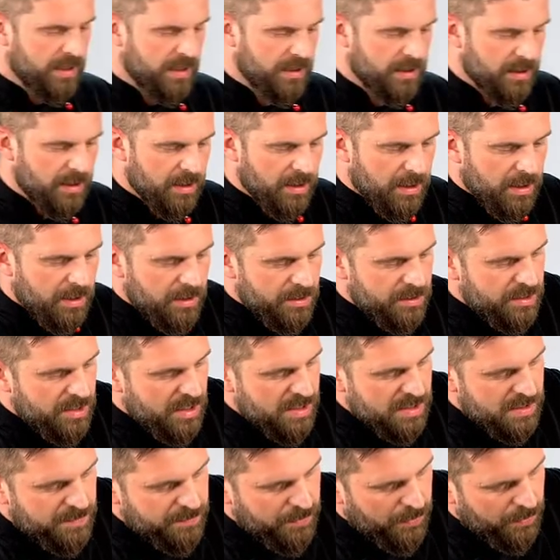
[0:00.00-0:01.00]
it,
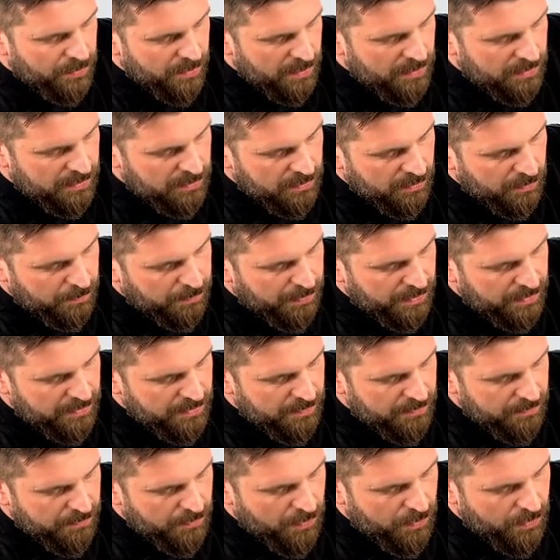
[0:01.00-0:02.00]
just put a little
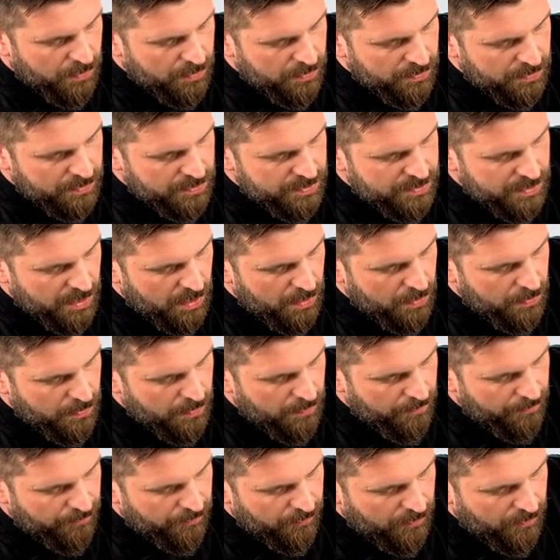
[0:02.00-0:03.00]
bit more dough